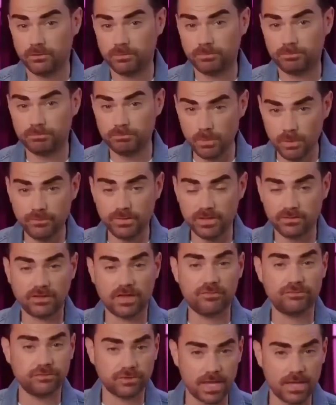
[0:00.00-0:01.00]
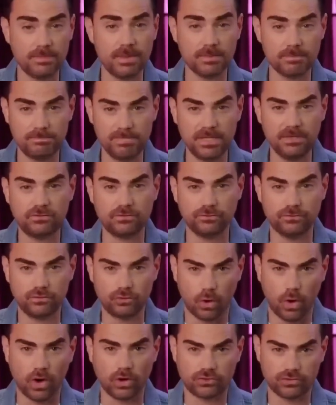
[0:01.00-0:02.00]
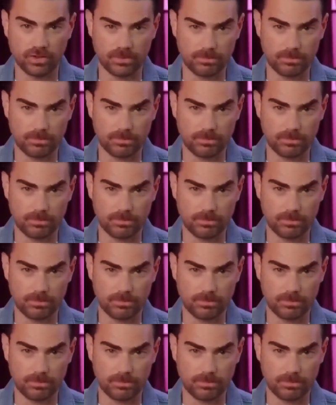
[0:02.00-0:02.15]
This movie is a flaming piece of dog